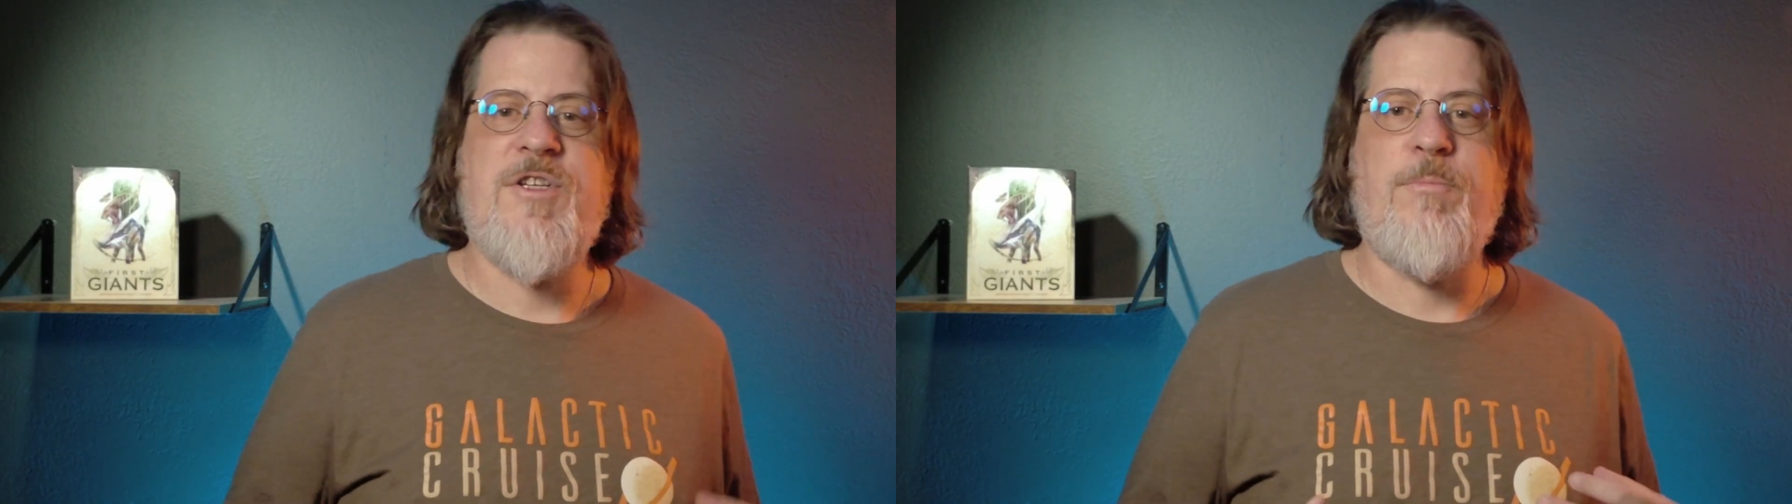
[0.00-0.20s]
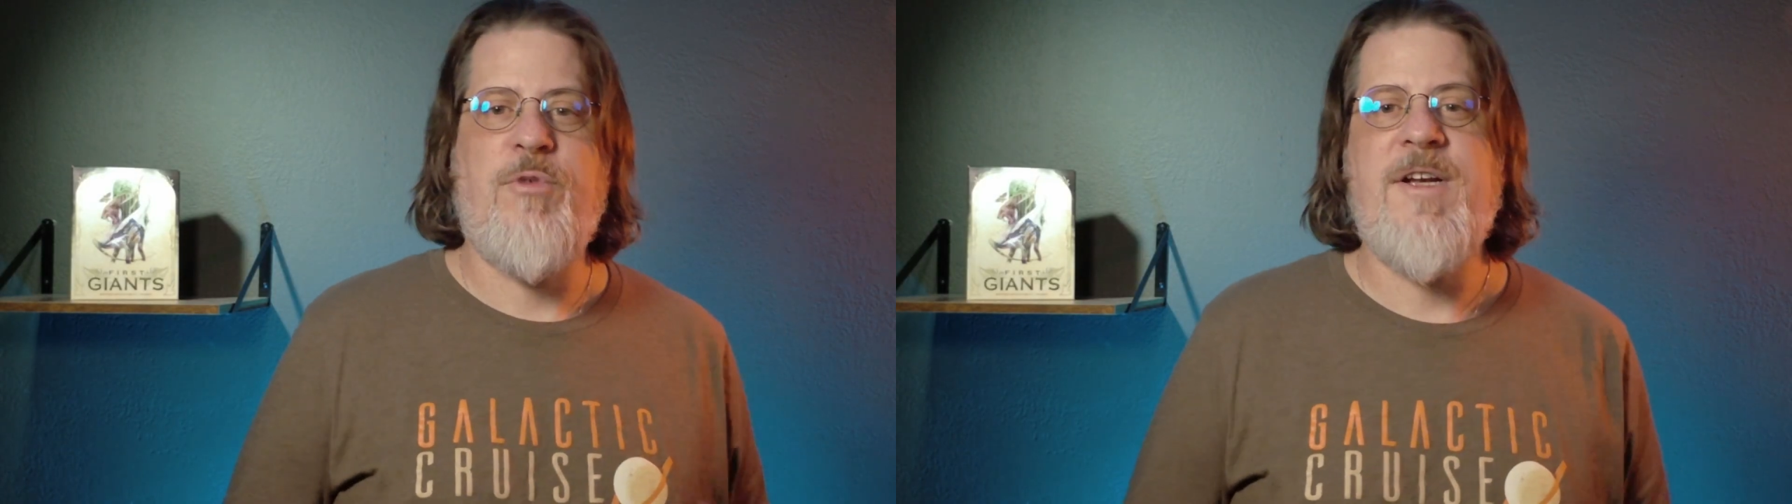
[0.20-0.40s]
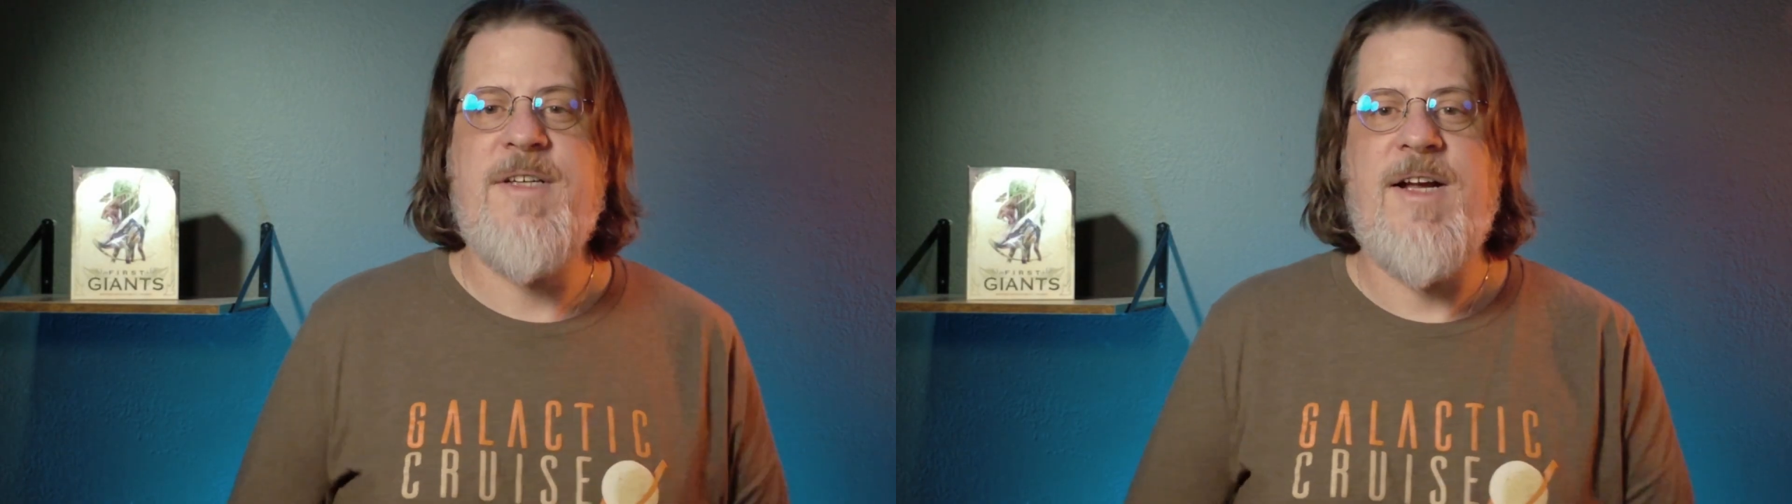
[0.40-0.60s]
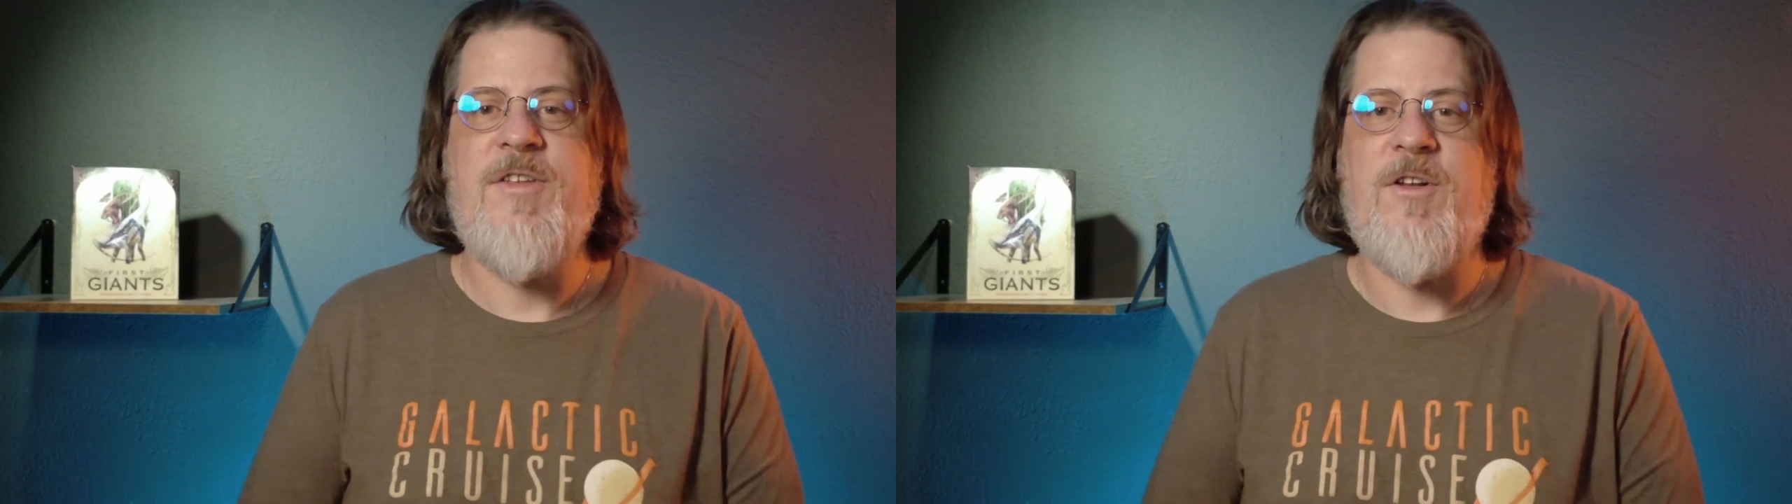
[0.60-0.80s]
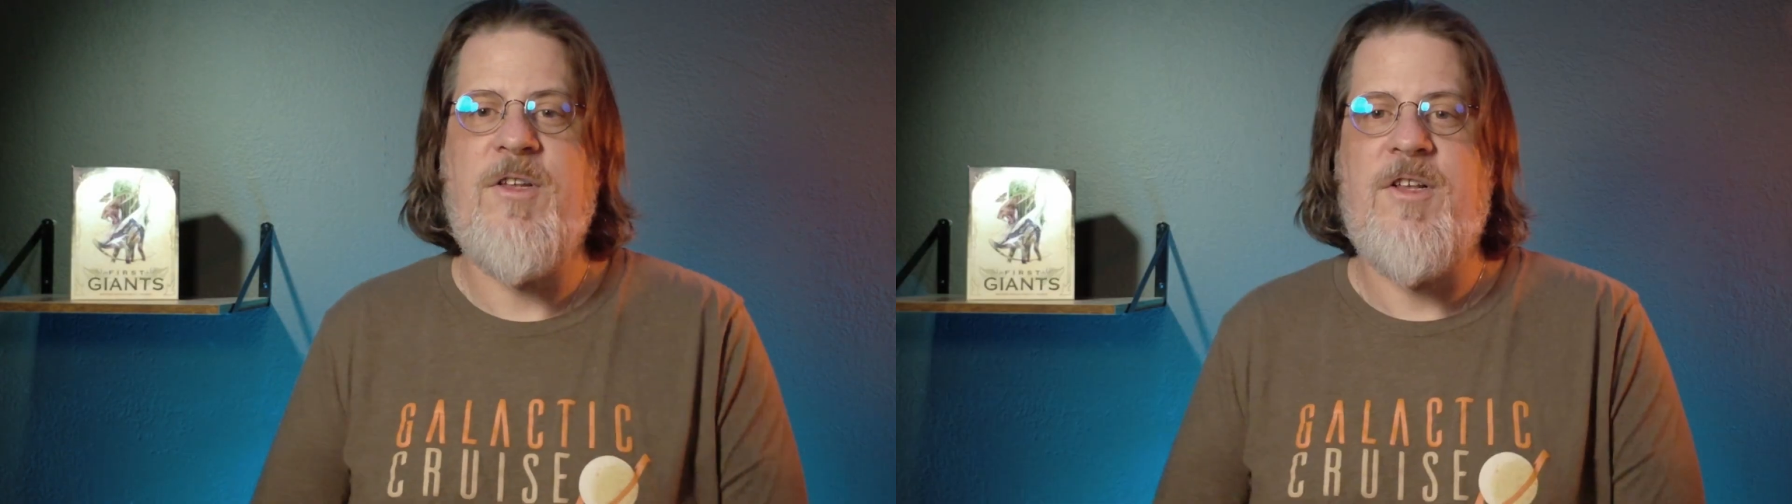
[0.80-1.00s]
to break down
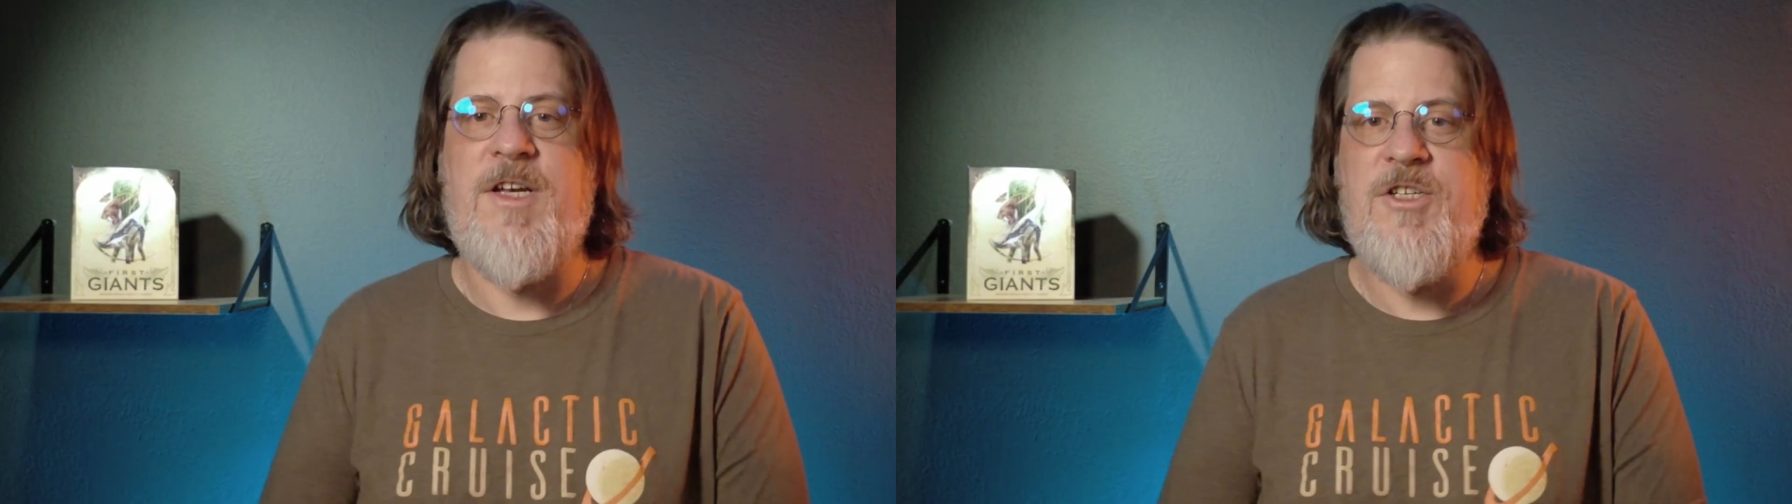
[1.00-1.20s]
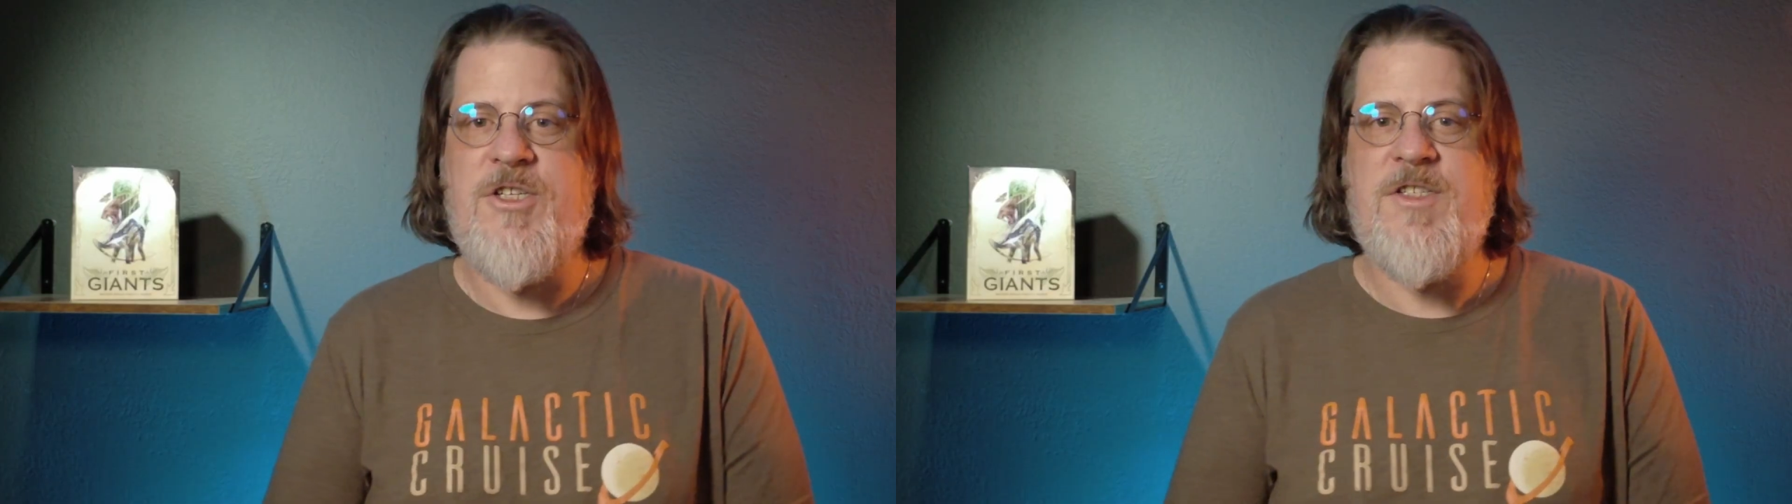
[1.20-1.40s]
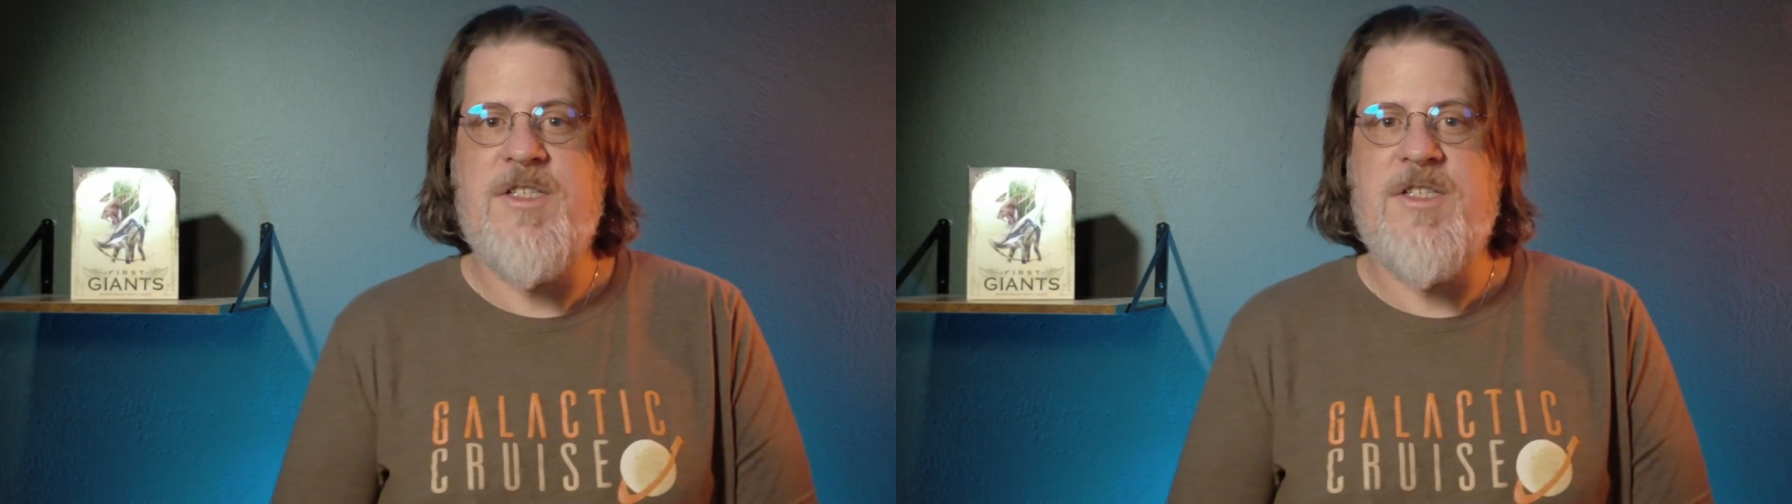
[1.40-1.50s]
their little engines